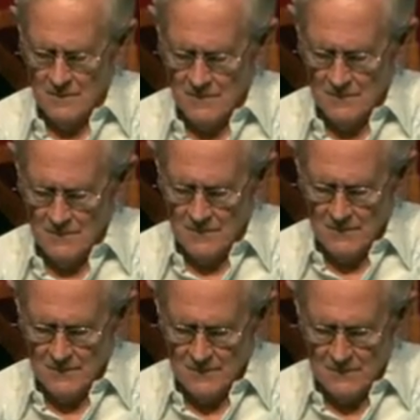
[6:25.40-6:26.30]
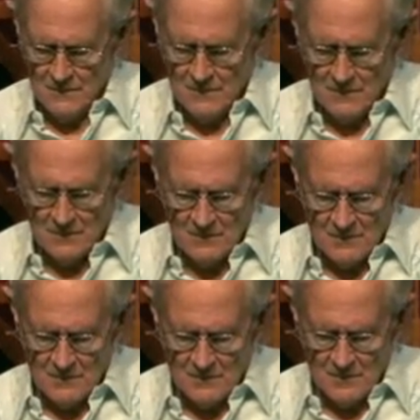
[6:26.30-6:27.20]

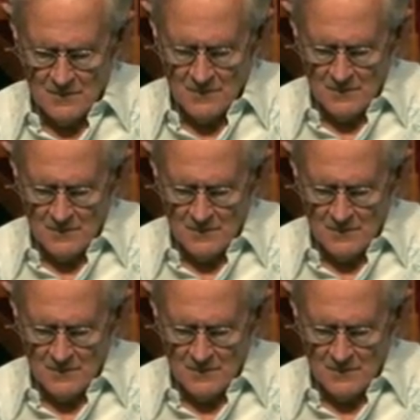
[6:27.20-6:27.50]
[no speech]